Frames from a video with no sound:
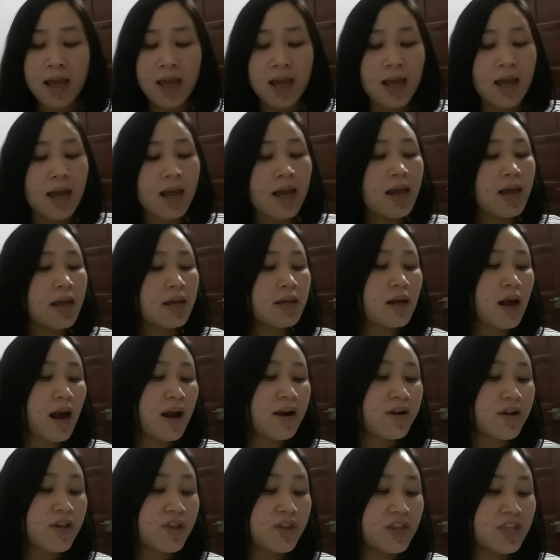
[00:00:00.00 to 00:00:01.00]
And
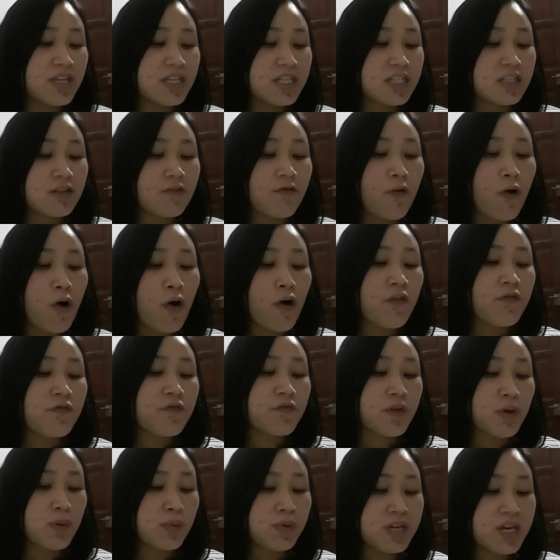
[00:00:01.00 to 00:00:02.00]
I did this for a
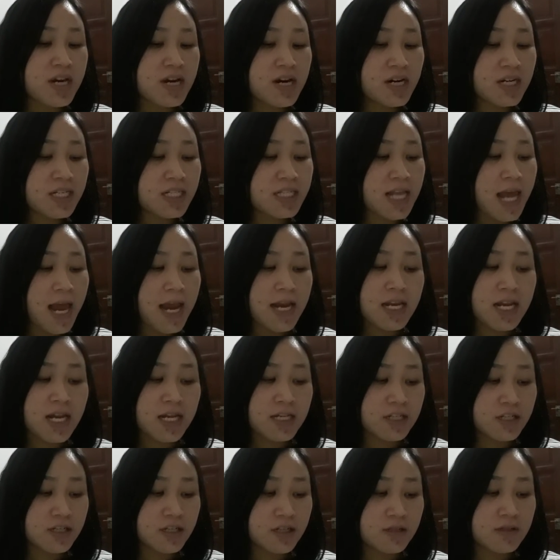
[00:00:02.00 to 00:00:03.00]
few years, and
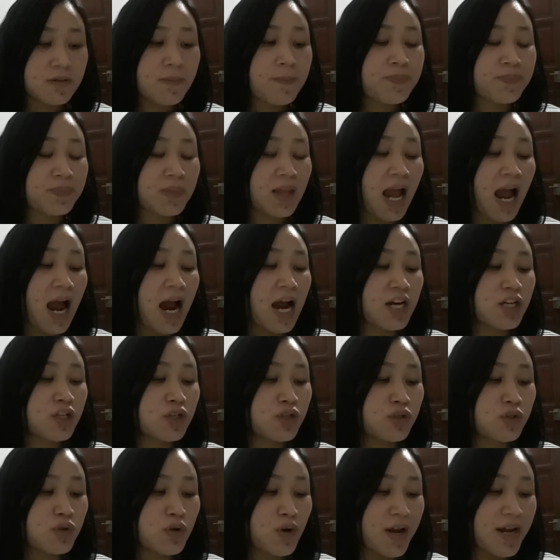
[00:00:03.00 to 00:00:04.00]
later I
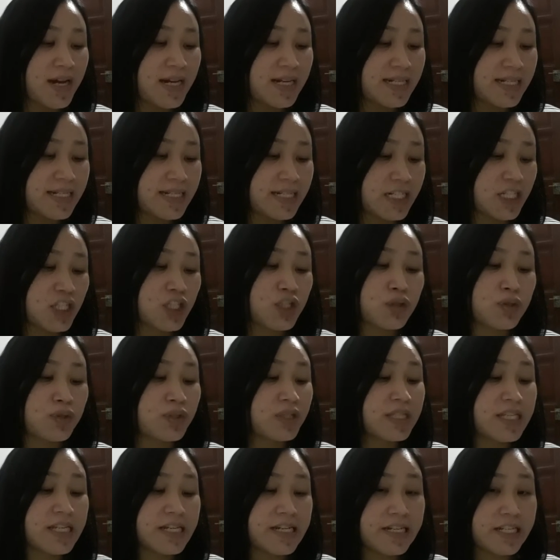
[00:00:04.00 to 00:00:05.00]
trained
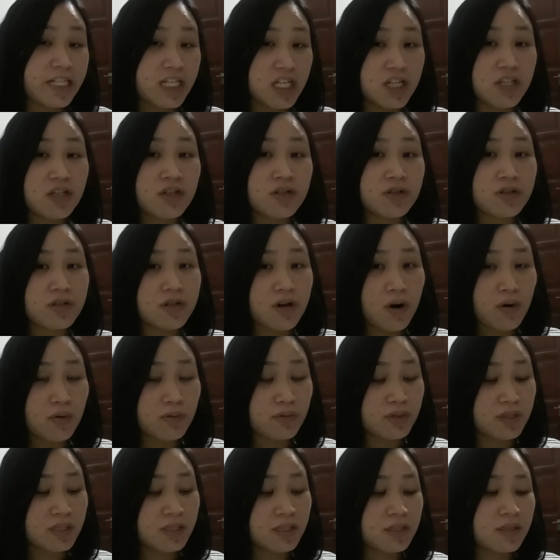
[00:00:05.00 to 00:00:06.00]
to teaching
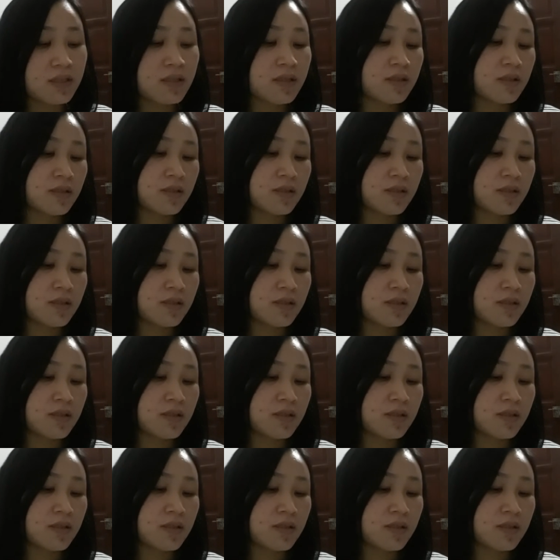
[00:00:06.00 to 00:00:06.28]
adults.